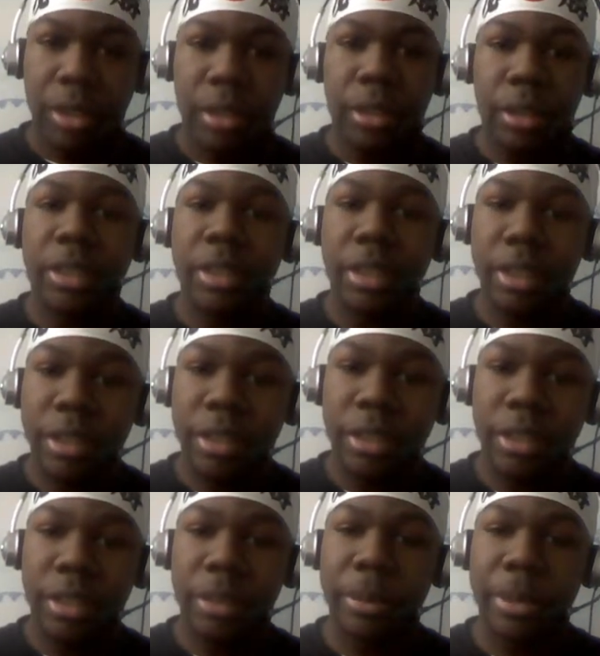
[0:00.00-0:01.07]
Listen
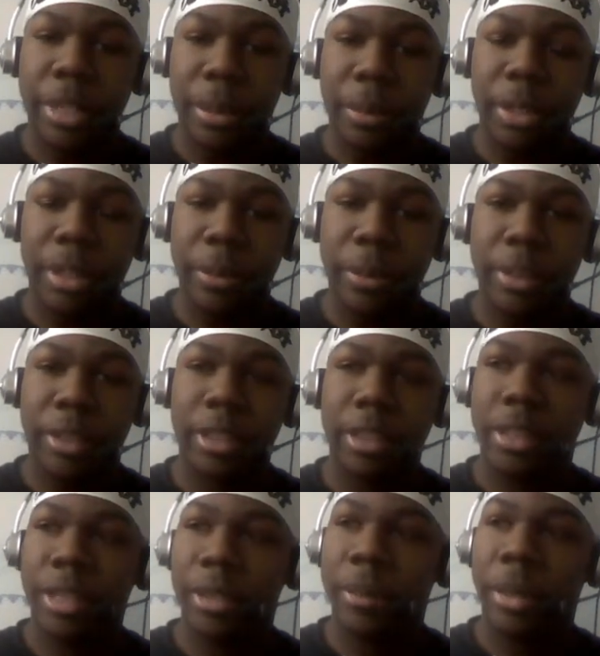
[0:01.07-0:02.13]
to some Japanese music.
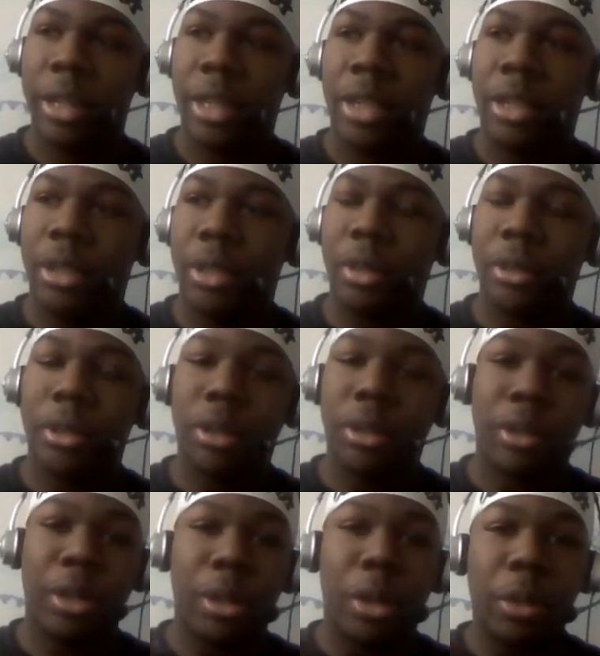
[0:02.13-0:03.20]
Listen to some
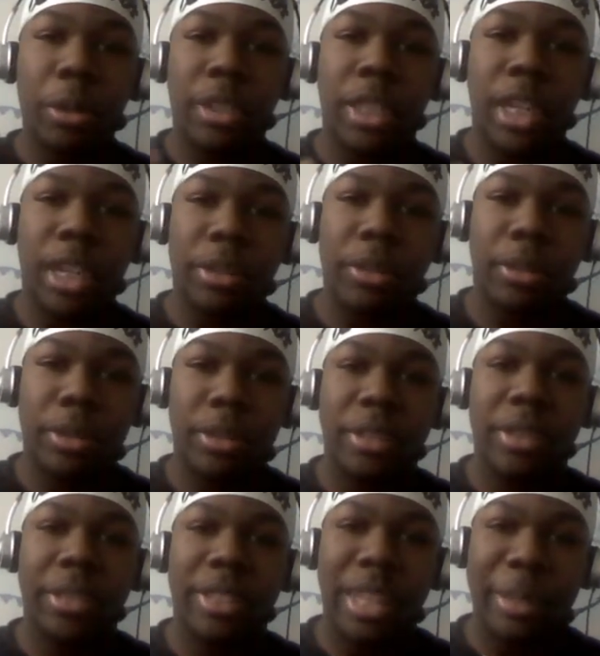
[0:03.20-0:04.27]
Nihongo no ongaku,
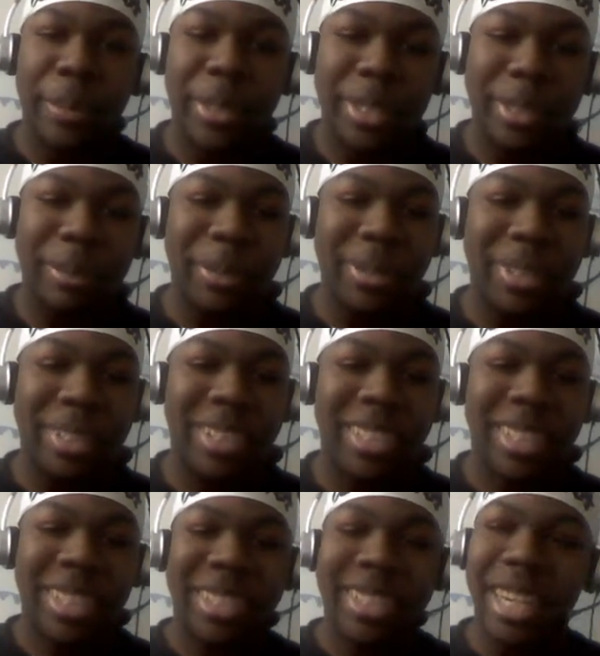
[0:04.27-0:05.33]
Japanese music,
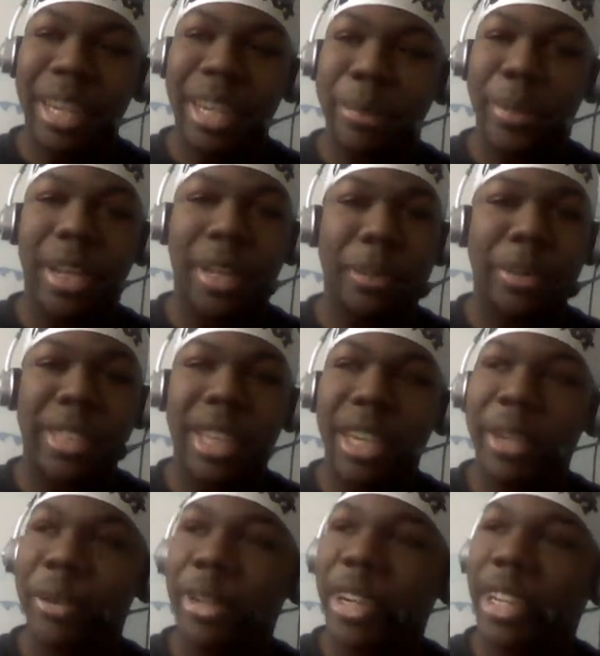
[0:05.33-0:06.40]
J-pop,
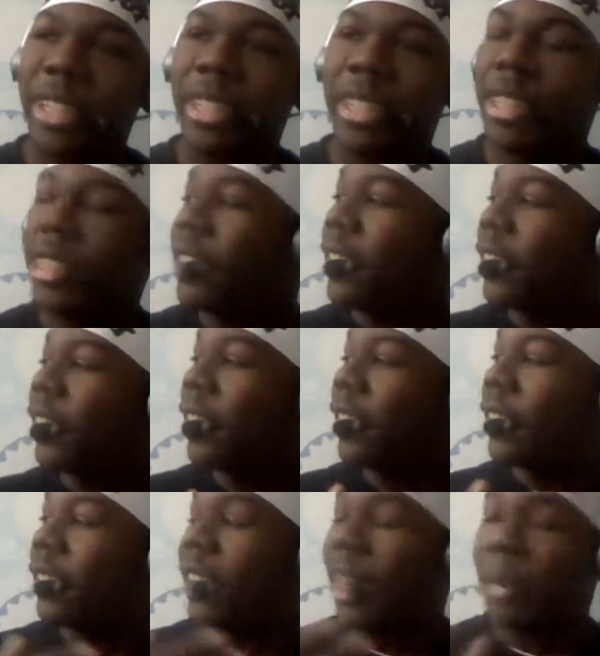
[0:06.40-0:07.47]
J-rock,
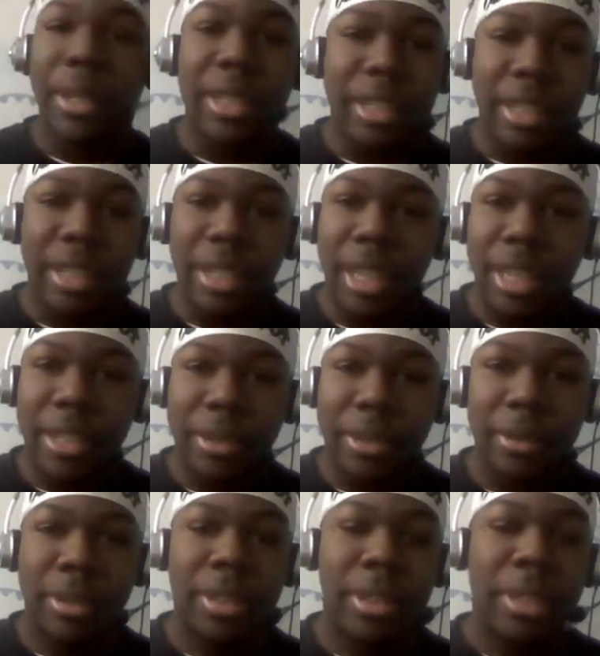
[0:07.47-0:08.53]
Japanese
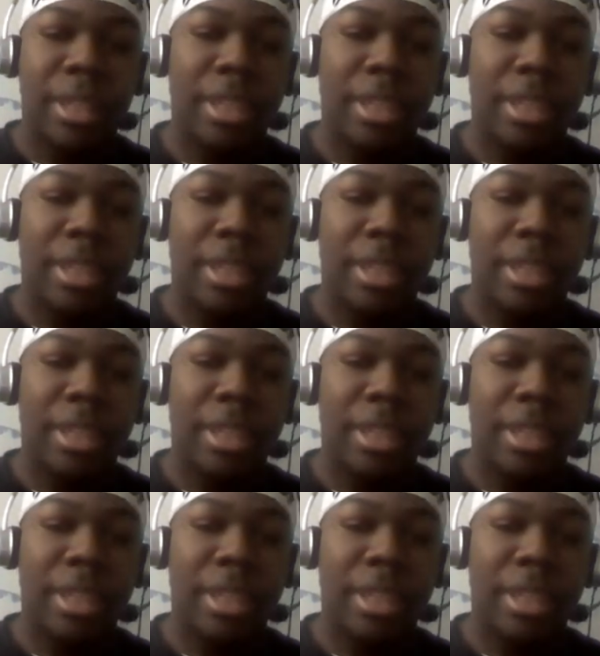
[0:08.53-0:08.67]
classical.